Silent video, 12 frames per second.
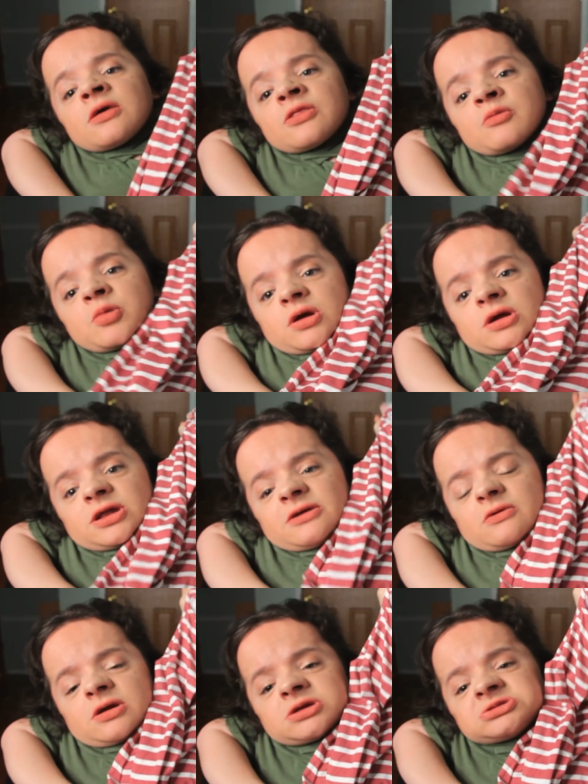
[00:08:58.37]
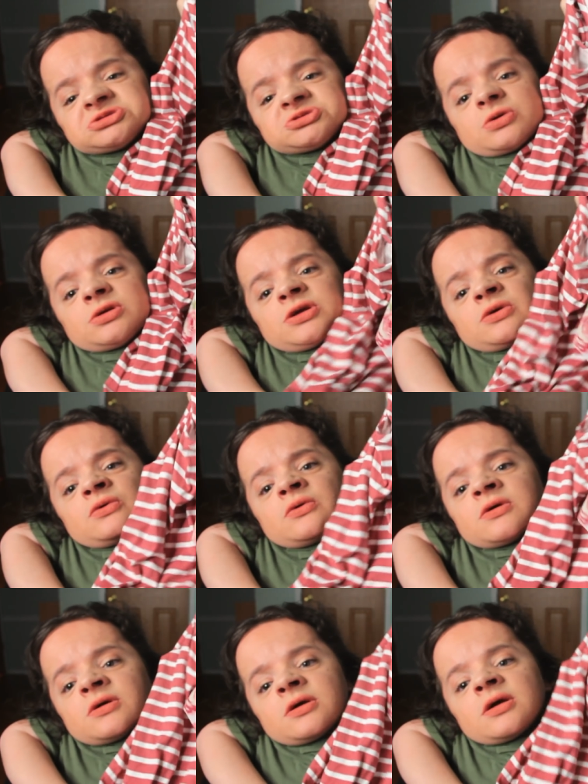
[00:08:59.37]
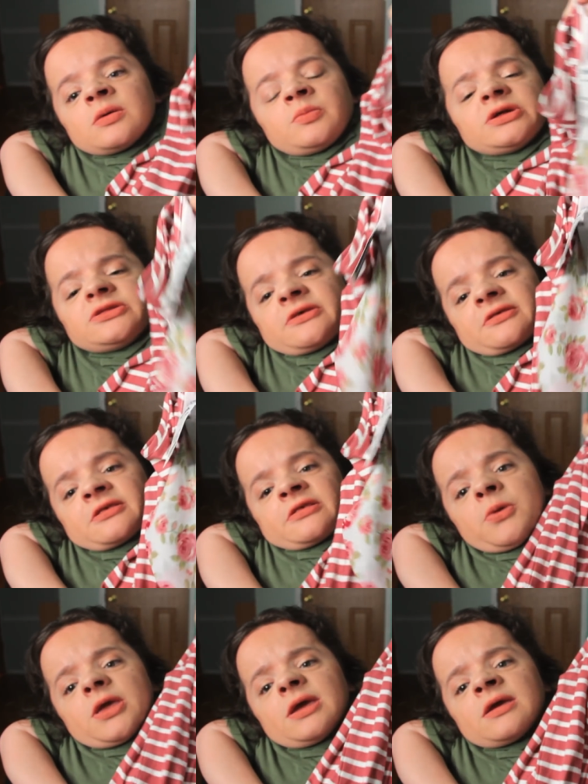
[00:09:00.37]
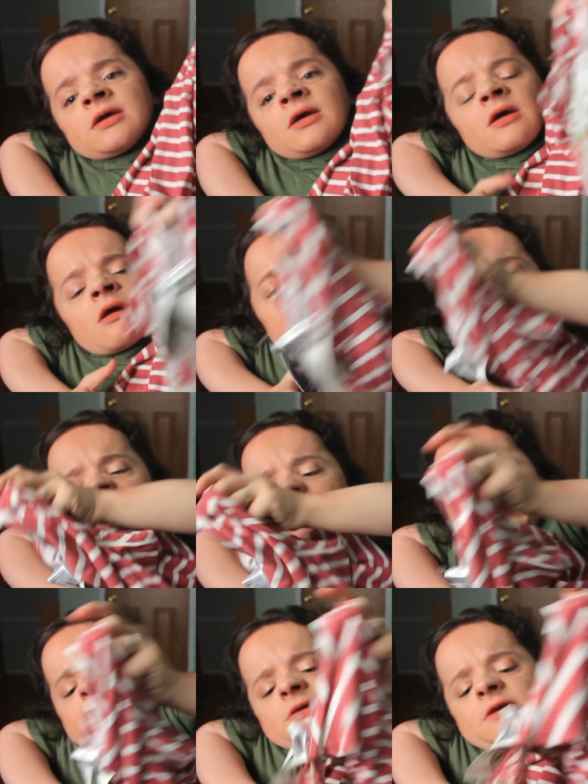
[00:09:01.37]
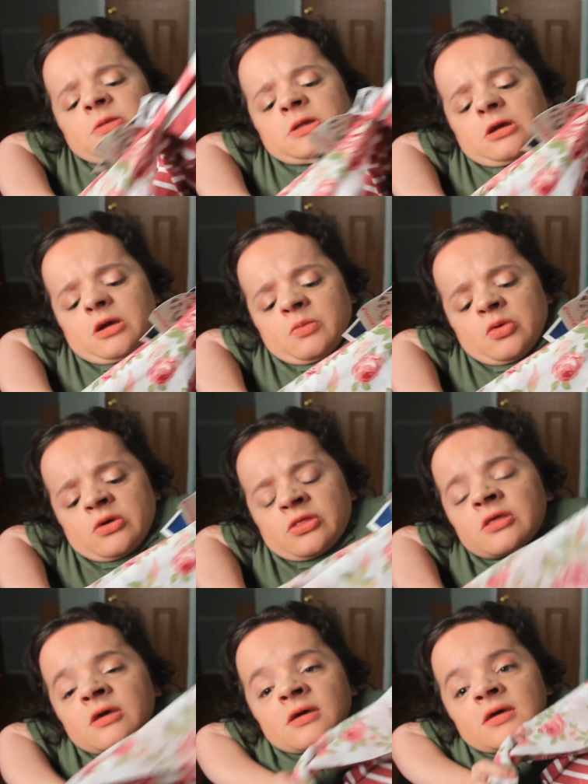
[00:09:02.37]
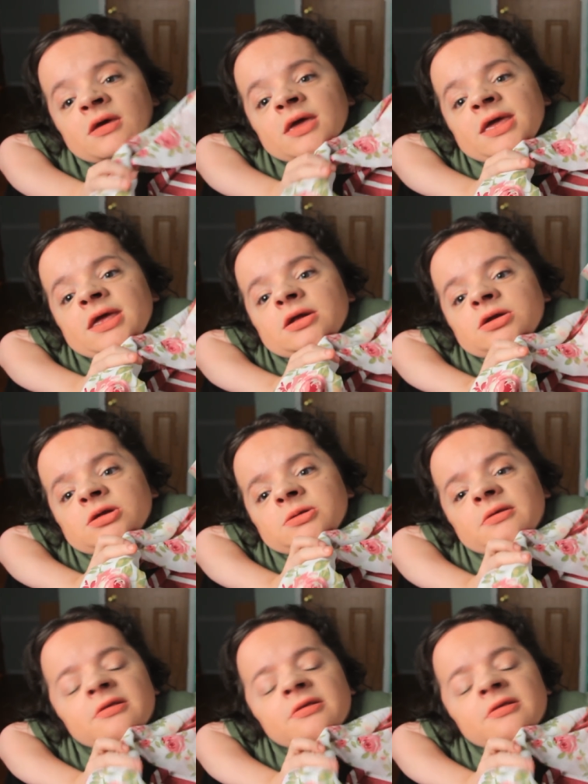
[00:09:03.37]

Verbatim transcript: the burgundy one I just showed you, but this is pink, obviously, and then it comes with a, another